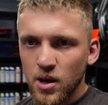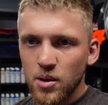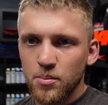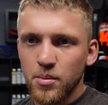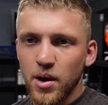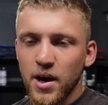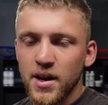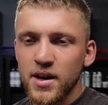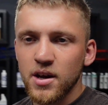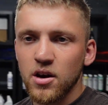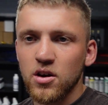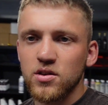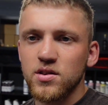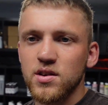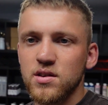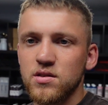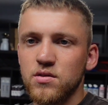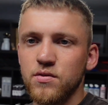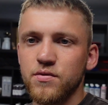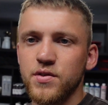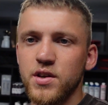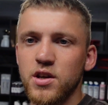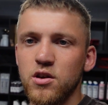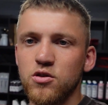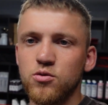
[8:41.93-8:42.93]
But any ideas
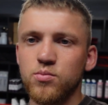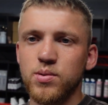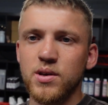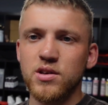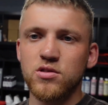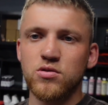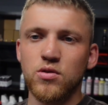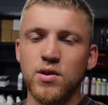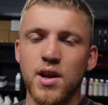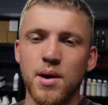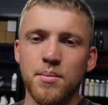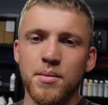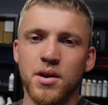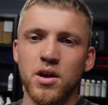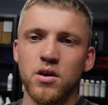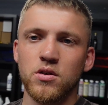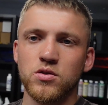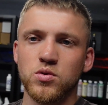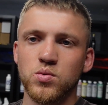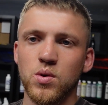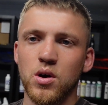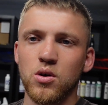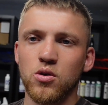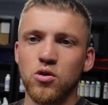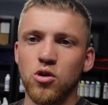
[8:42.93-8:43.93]
on videos, please do let me know
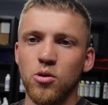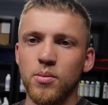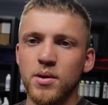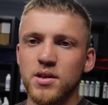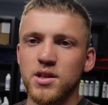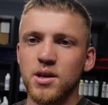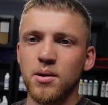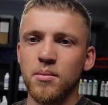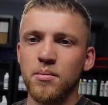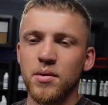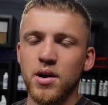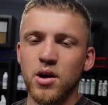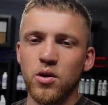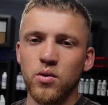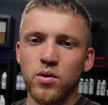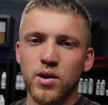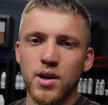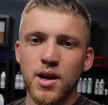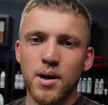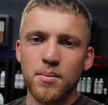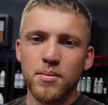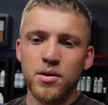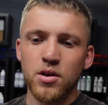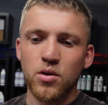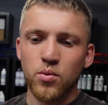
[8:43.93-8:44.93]
as well. Comment down below,
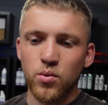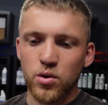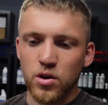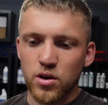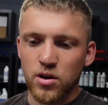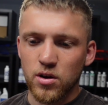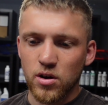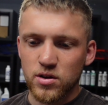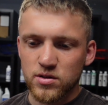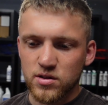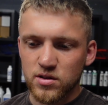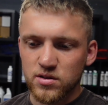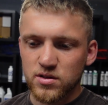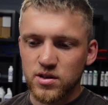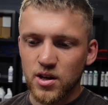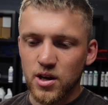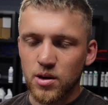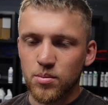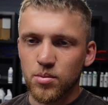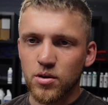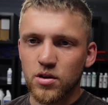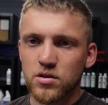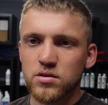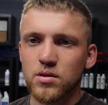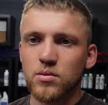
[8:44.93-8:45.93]
let me know what you'd like to see,
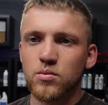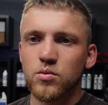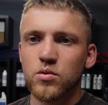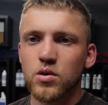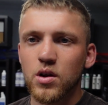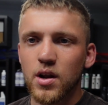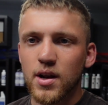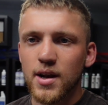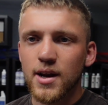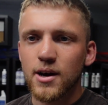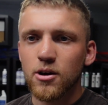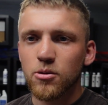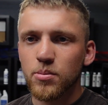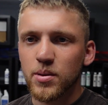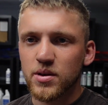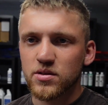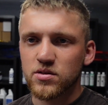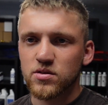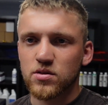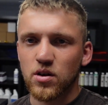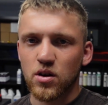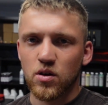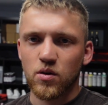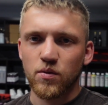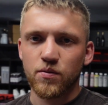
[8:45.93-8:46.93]
because I'm a little bit
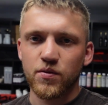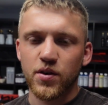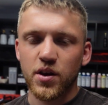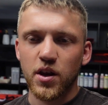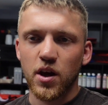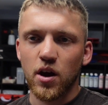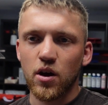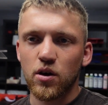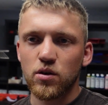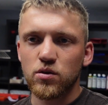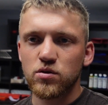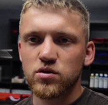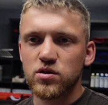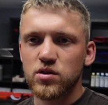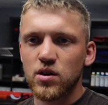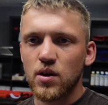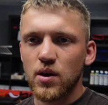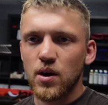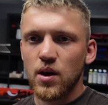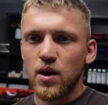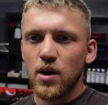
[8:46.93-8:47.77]
stuck on videos.